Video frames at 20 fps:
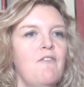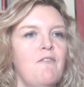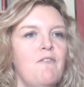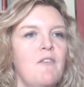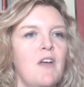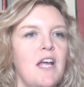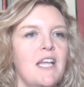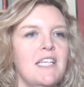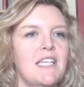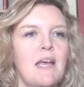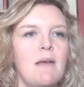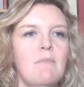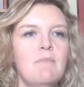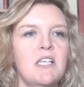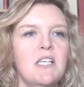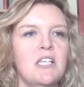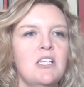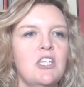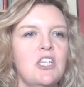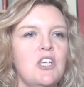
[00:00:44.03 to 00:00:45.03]

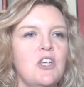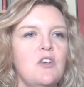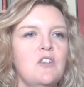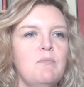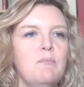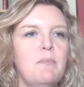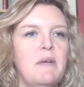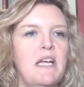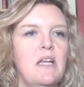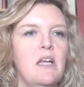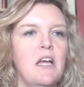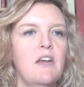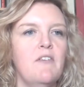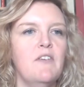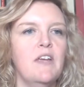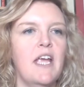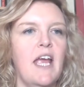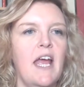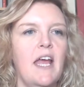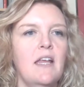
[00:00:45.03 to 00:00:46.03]
attempting to use BeLive
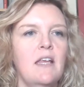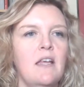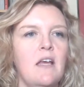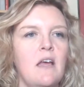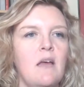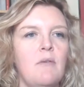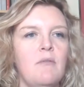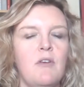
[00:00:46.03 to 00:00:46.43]
again.